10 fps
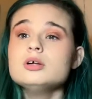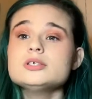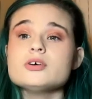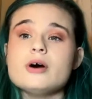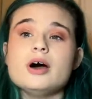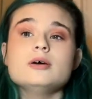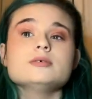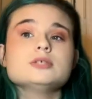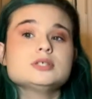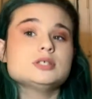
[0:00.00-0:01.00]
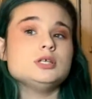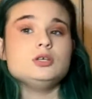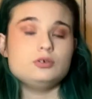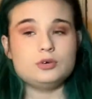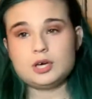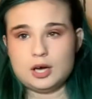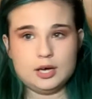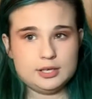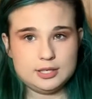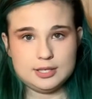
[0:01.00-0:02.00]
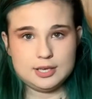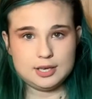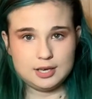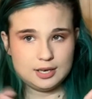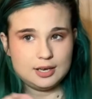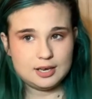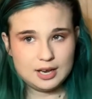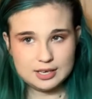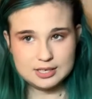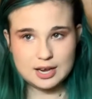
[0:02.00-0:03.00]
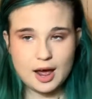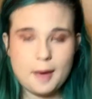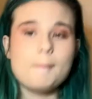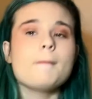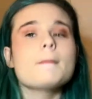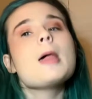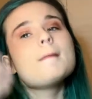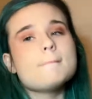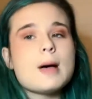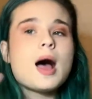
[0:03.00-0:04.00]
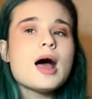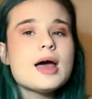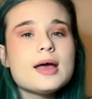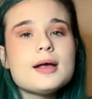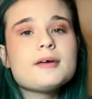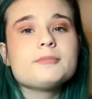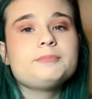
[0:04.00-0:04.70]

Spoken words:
So I will see you guys next time. Bye.